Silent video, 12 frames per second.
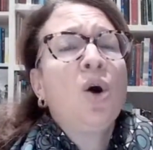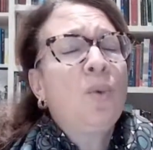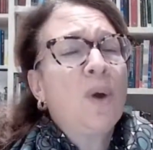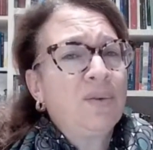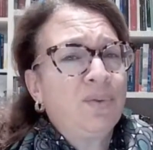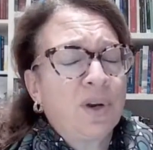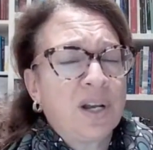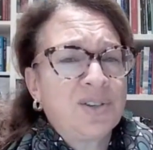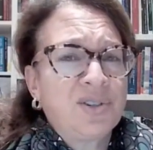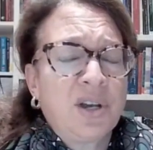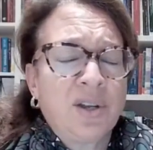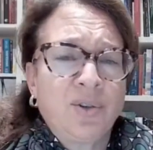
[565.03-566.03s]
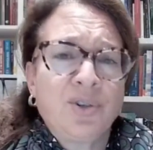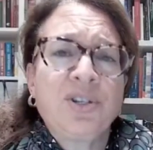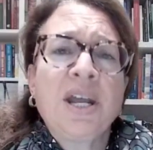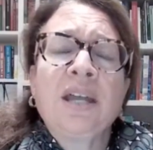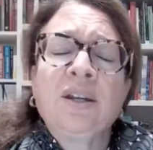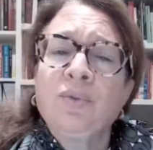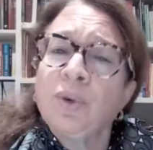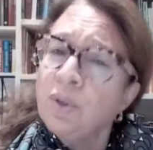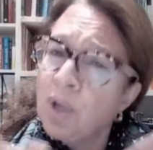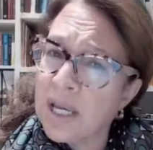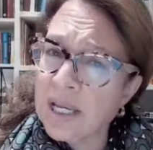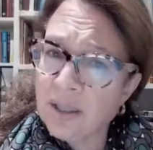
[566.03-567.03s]
a way for us to understand. If we're
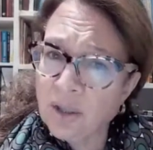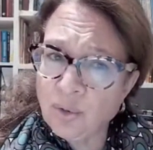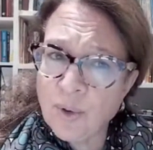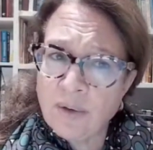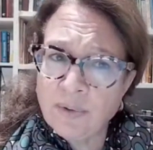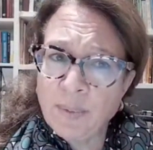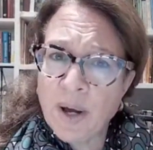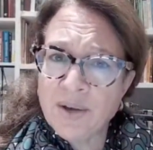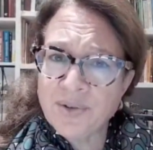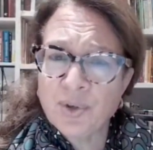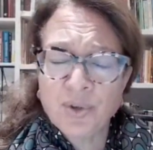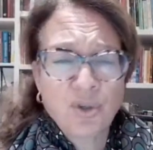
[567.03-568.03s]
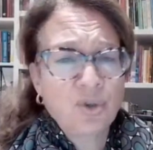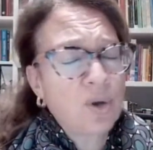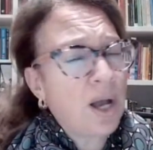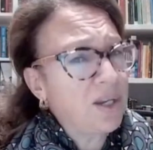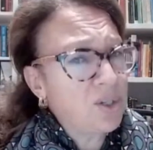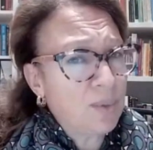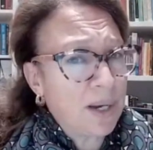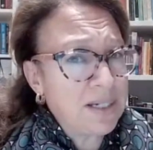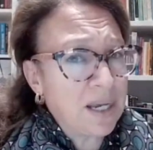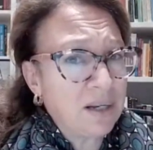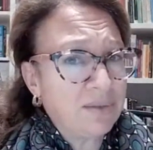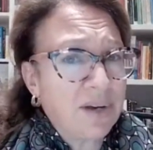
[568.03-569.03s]
looking at the 12 apostles and trying to
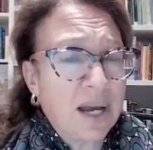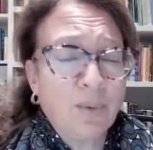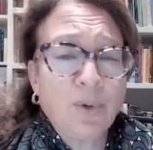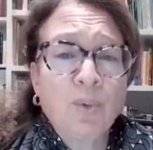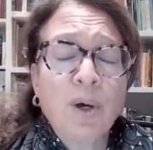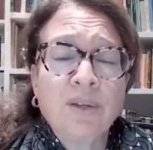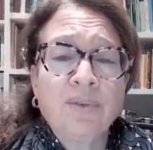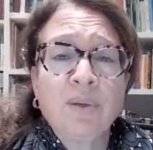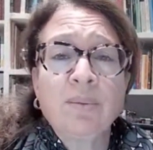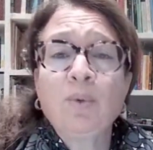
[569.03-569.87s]
identify with one of them,